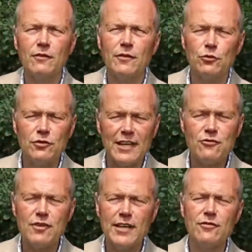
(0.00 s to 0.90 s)
of those
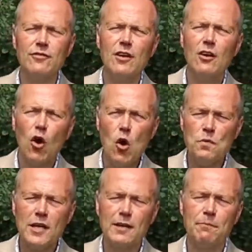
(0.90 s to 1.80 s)
nitrates
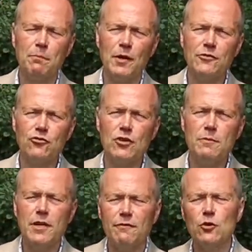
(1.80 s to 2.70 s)
opening up the
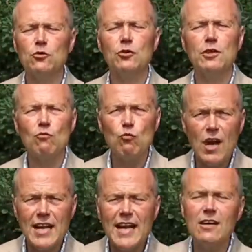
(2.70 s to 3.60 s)
bloodstream, and if you're doing
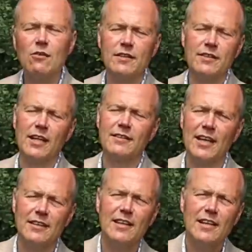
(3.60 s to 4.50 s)
running or anything like
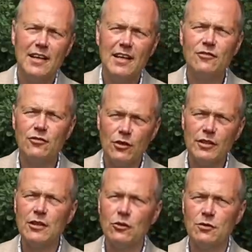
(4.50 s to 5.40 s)
that, it's
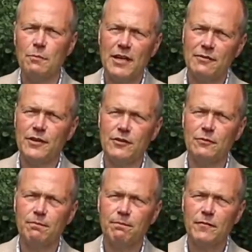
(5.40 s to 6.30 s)
certainly going to benefit you.